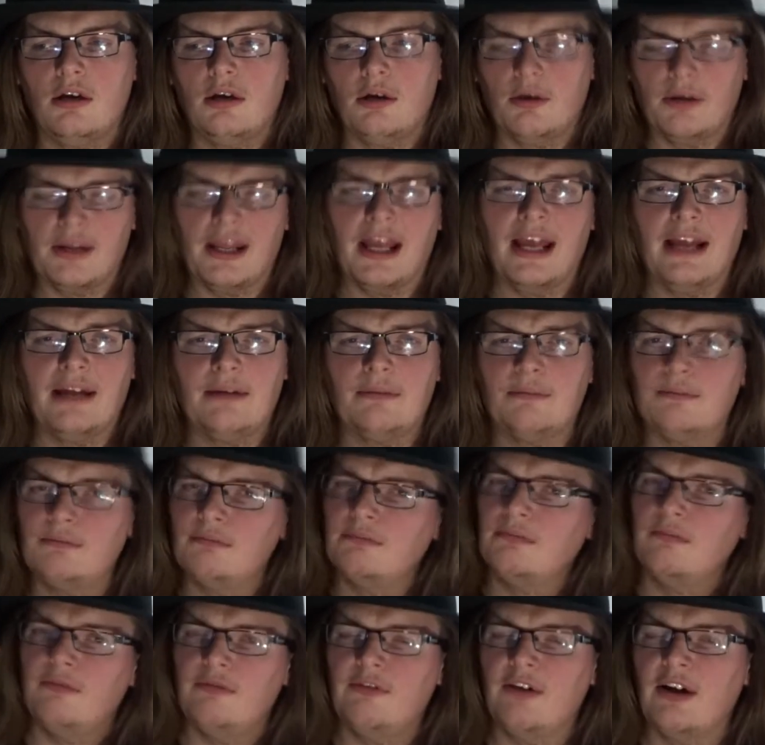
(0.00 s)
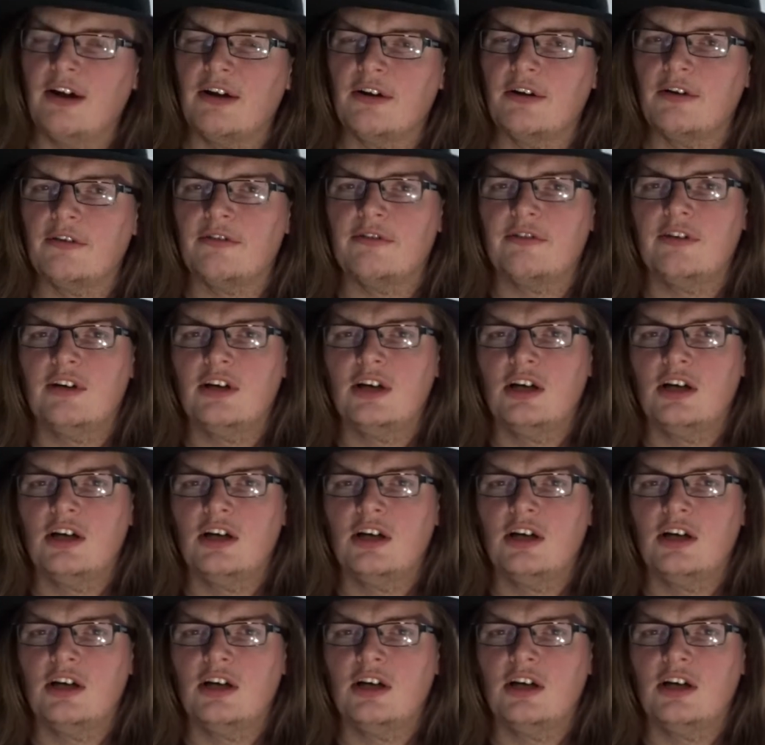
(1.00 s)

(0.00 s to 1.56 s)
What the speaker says: Okay, fair enough.